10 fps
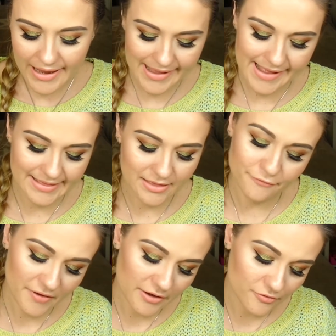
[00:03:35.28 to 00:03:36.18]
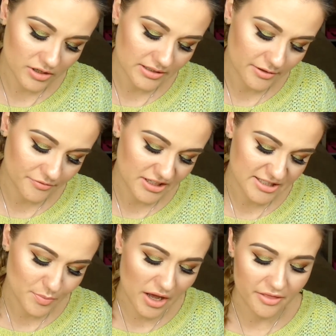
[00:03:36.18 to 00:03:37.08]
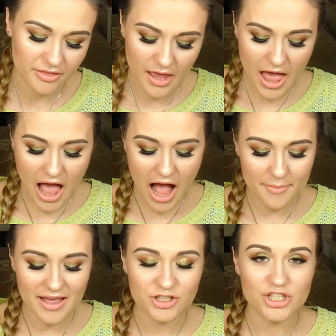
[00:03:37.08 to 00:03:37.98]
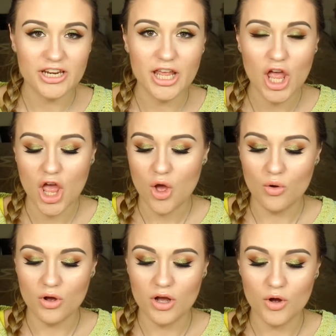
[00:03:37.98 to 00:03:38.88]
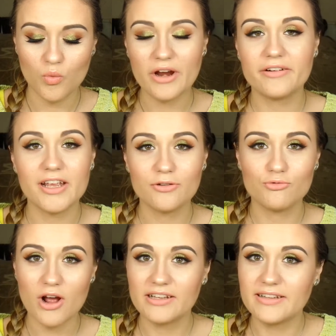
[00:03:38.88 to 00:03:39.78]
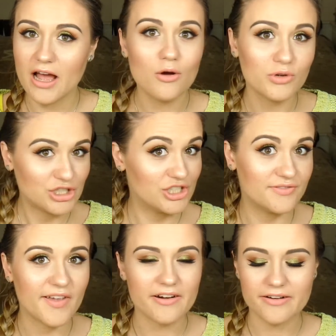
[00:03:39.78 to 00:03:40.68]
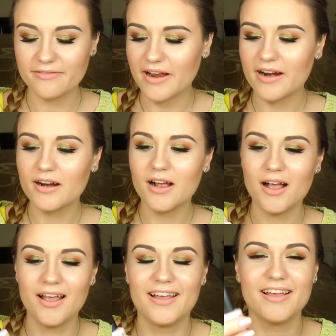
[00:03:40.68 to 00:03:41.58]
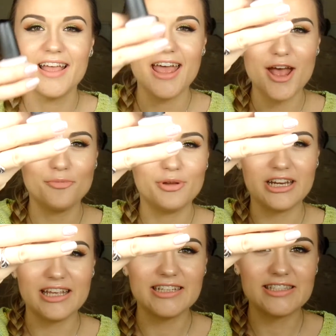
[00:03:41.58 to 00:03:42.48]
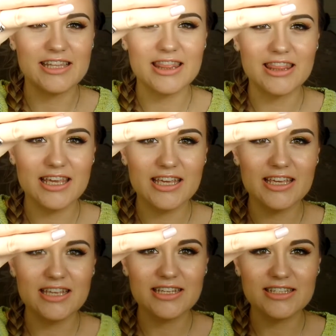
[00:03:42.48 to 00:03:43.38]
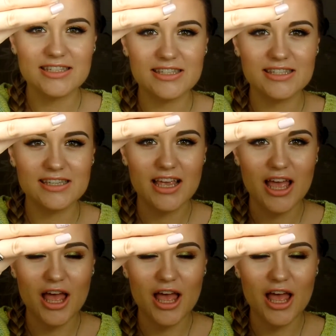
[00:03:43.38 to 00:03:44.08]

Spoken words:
and the favorite of this month I'm actually wearing right now, which is very rare. But it's this